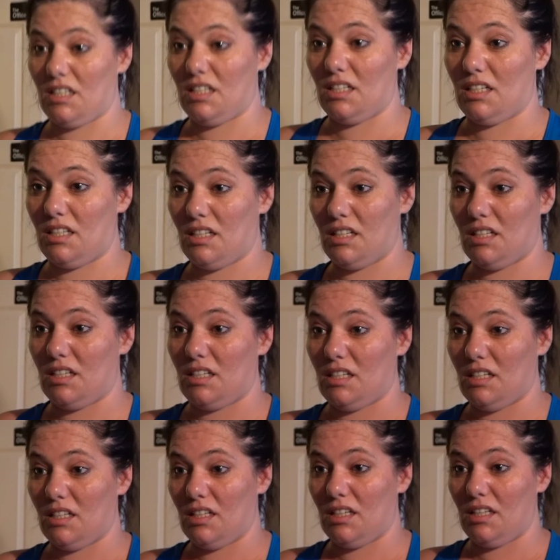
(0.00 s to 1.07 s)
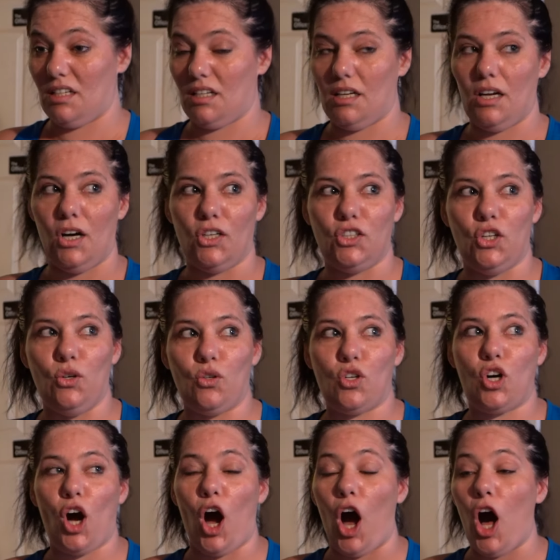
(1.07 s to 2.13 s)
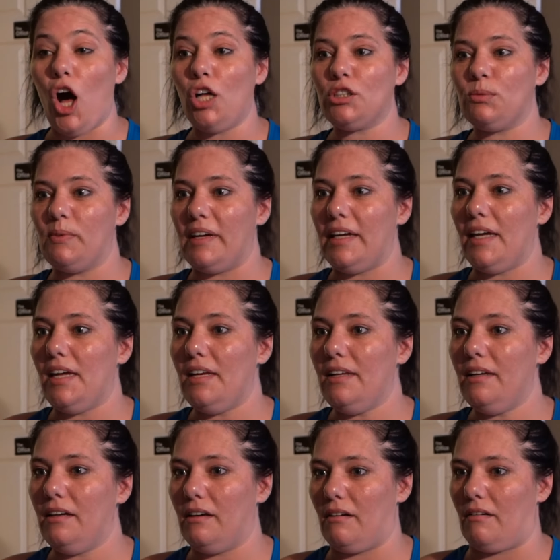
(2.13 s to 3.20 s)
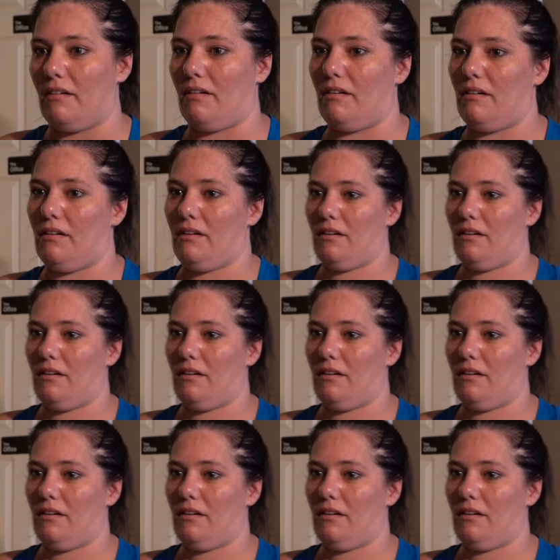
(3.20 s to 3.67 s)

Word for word: here? You called me in oh, that's here. Right, I